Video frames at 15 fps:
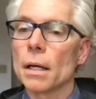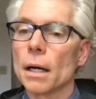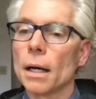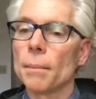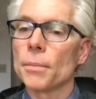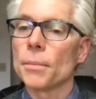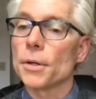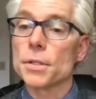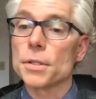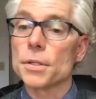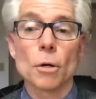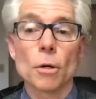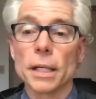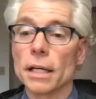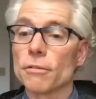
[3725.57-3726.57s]
There's no
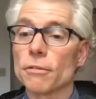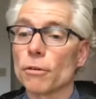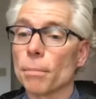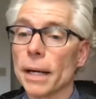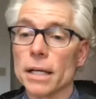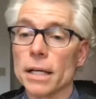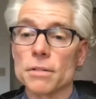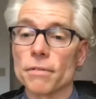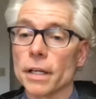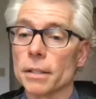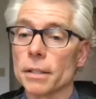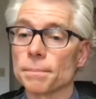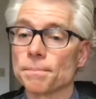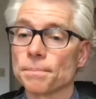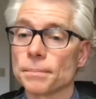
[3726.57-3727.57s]
plan for pass-fail.
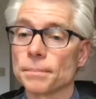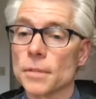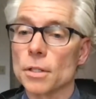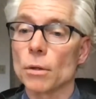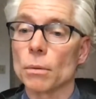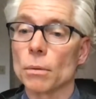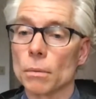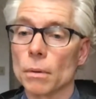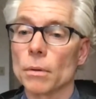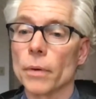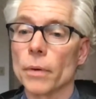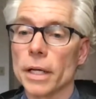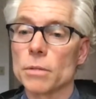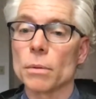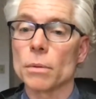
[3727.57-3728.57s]
So
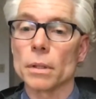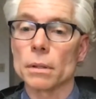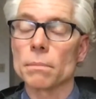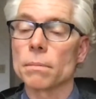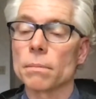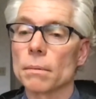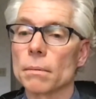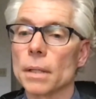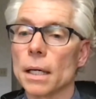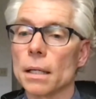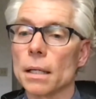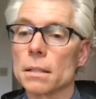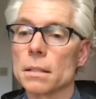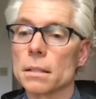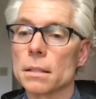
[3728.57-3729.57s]
grades will
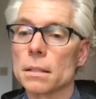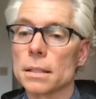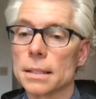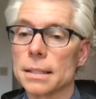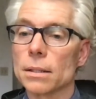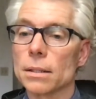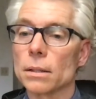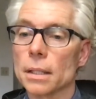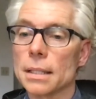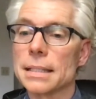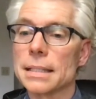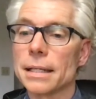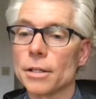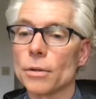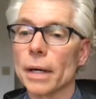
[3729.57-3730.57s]
still
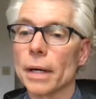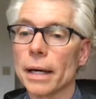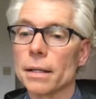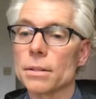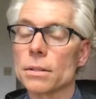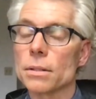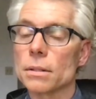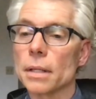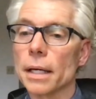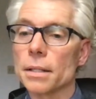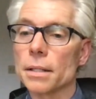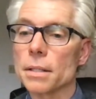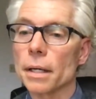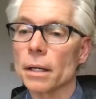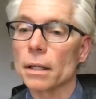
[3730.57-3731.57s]
continue as they
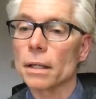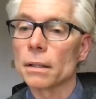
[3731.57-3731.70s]
are.